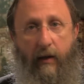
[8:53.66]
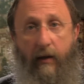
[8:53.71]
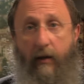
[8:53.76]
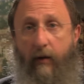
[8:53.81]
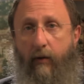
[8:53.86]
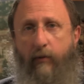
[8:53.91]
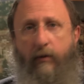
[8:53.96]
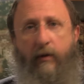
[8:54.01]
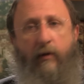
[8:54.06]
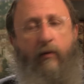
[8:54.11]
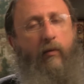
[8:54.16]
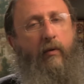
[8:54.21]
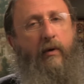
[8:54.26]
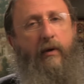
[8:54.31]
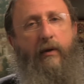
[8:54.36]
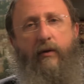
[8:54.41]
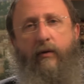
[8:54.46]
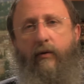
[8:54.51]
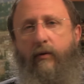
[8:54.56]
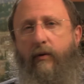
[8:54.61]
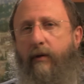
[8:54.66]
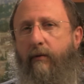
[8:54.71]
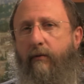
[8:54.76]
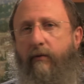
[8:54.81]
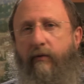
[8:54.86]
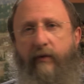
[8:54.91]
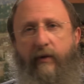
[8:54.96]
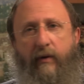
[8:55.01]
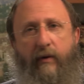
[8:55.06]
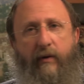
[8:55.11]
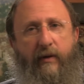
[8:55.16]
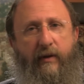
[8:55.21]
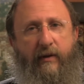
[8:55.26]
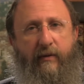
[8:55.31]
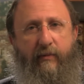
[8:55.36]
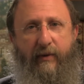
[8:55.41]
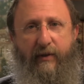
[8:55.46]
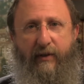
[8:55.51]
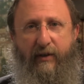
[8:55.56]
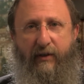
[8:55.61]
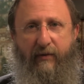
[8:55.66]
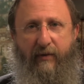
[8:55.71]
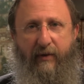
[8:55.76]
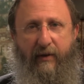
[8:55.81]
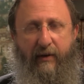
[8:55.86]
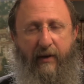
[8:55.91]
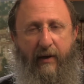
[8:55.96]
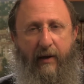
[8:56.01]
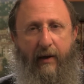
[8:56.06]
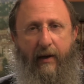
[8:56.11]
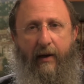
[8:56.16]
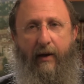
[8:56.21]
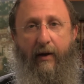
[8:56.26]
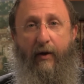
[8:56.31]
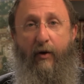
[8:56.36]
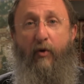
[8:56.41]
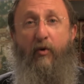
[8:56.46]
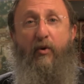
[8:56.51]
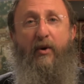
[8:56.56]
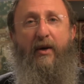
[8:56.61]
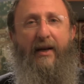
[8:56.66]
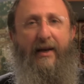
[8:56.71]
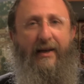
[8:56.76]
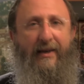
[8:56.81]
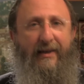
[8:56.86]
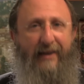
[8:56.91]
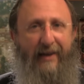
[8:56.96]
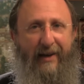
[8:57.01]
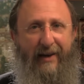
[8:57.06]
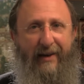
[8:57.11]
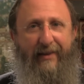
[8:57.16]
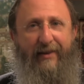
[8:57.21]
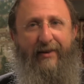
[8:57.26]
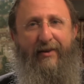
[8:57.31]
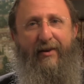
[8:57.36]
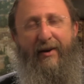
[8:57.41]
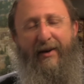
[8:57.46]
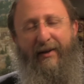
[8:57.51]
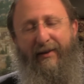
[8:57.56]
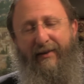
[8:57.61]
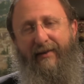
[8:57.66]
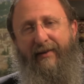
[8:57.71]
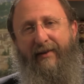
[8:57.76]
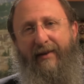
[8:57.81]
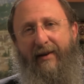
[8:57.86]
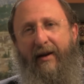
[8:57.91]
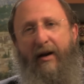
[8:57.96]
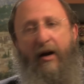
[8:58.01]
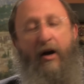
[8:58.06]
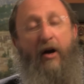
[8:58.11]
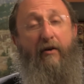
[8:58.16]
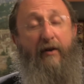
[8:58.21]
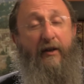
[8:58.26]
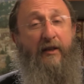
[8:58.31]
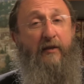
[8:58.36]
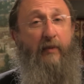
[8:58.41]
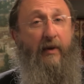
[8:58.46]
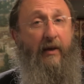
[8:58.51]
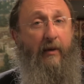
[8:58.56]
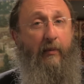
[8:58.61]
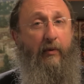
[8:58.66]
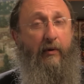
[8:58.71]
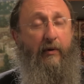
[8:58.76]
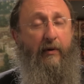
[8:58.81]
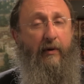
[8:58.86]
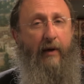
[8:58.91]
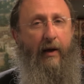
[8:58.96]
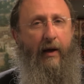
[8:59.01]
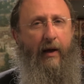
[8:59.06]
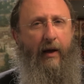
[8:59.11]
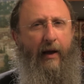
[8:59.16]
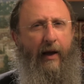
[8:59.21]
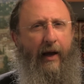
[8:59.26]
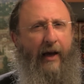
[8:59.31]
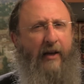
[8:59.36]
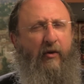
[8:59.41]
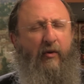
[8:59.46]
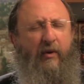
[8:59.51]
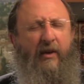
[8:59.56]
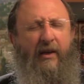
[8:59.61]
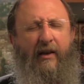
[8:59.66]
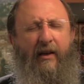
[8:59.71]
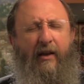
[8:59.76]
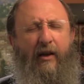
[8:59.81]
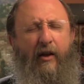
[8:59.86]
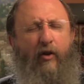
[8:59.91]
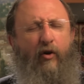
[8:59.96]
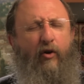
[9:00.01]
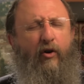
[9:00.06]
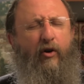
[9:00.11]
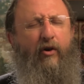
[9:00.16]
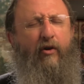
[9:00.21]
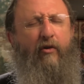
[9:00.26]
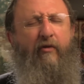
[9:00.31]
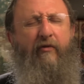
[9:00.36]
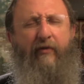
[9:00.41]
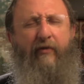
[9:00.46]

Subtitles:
The only ones who can reveal this mystery, who can untie the knot, are its people. And you need look no